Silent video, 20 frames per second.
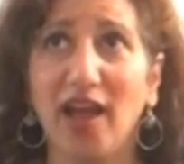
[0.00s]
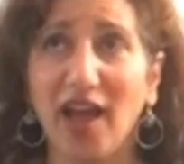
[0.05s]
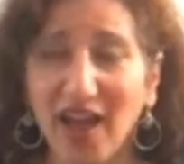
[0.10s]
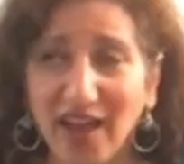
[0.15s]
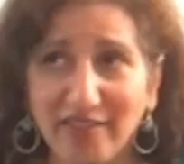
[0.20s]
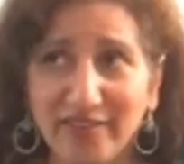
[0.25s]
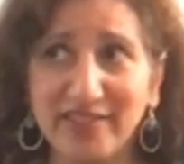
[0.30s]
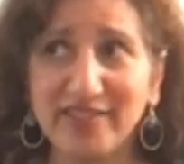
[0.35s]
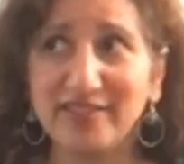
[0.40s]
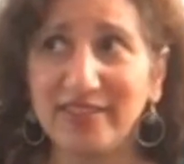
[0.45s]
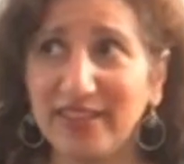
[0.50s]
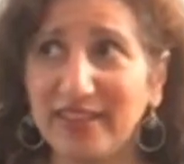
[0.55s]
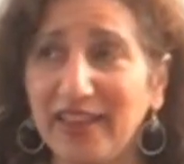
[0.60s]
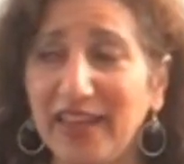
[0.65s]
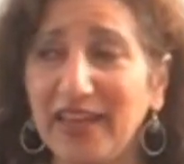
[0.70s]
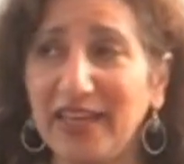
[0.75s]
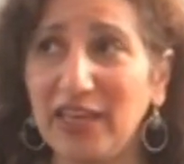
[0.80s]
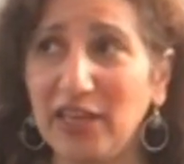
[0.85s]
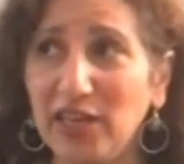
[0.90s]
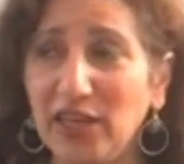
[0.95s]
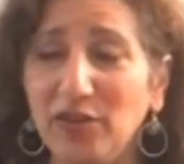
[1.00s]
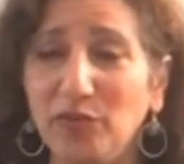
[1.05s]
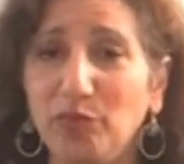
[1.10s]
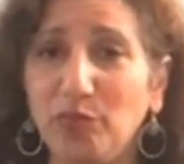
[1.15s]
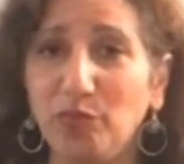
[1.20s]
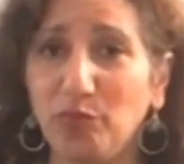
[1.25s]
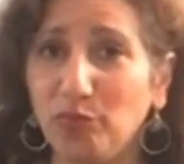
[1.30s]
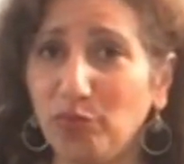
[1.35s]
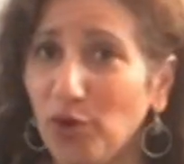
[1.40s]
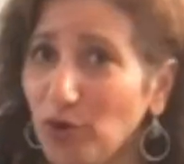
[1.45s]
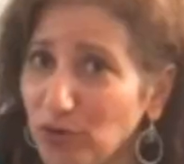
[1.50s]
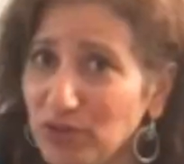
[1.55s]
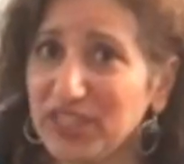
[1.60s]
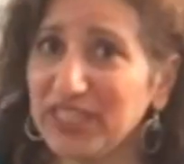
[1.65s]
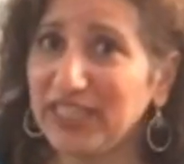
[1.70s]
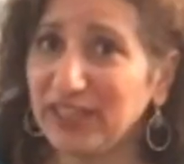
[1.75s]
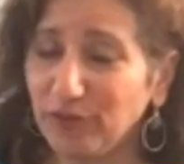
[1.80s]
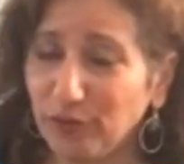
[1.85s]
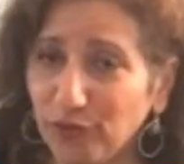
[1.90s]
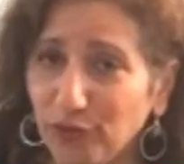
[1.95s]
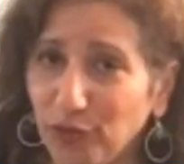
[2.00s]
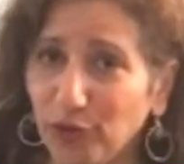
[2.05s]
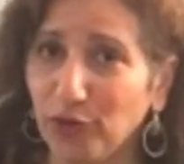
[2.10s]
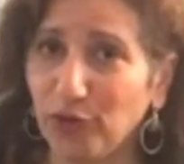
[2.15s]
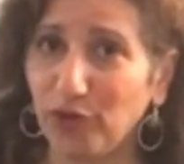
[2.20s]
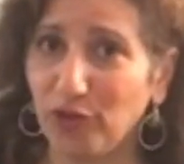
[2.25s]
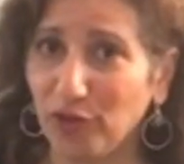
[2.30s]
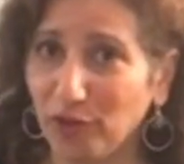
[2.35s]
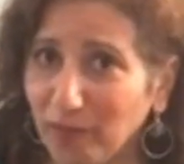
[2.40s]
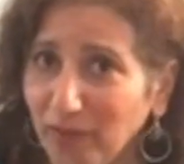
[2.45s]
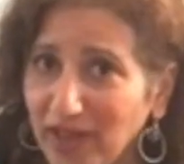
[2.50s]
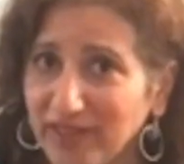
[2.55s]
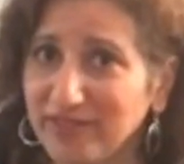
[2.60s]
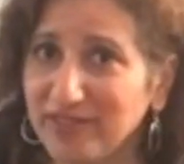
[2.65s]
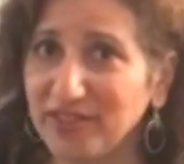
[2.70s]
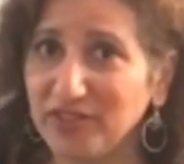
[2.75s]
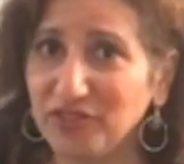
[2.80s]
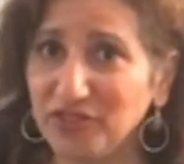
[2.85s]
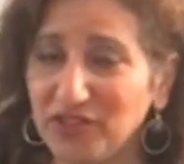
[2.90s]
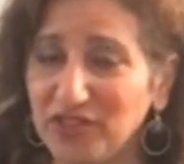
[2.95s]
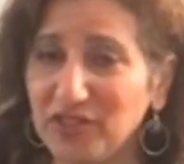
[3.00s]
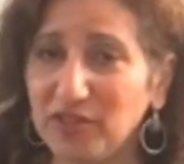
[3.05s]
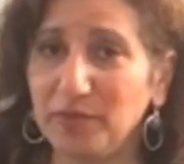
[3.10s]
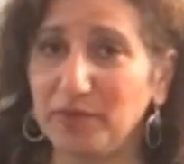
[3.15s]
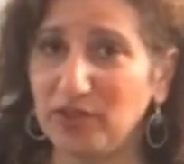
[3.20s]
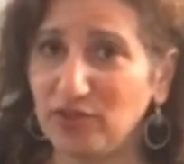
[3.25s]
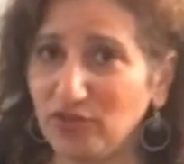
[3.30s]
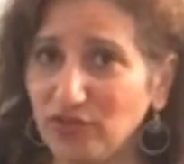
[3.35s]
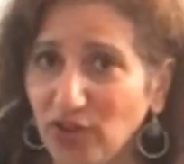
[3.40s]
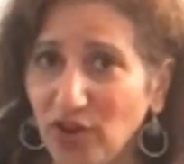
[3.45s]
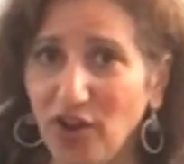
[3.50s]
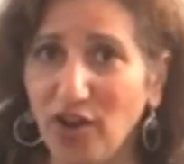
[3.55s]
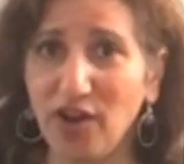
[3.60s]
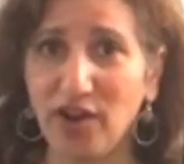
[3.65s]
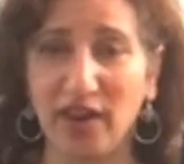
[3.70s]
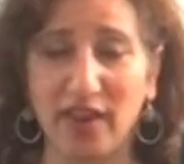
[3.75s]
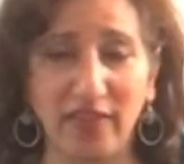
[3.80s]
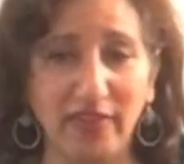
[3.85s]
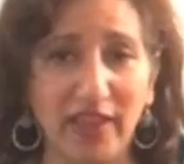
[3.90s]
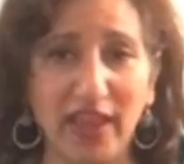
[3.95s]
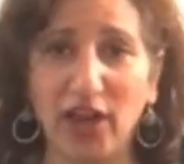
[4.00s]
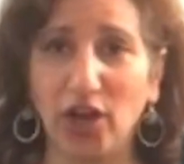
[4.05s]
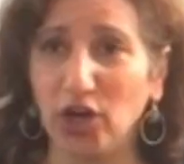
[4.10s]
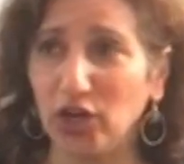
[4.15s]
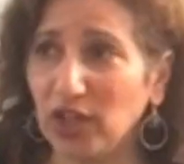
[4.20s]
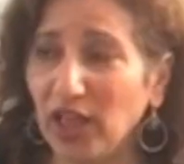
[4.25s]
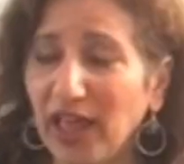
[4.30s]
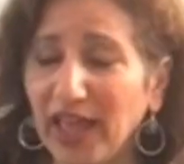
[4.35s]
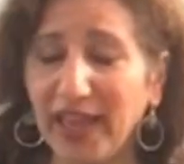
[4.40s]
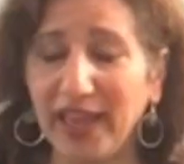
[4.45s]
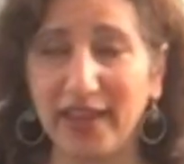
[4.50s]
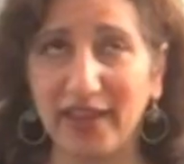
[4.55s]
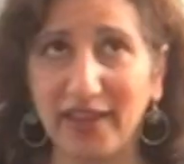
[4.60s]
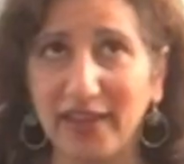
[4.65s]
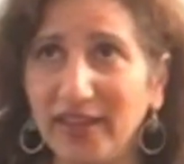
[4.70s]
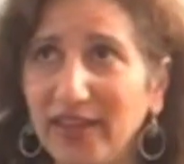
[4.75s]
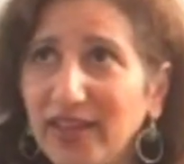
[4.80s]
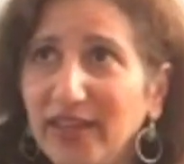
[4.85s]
obviously they need protein for their muscles and to be strong, and they're like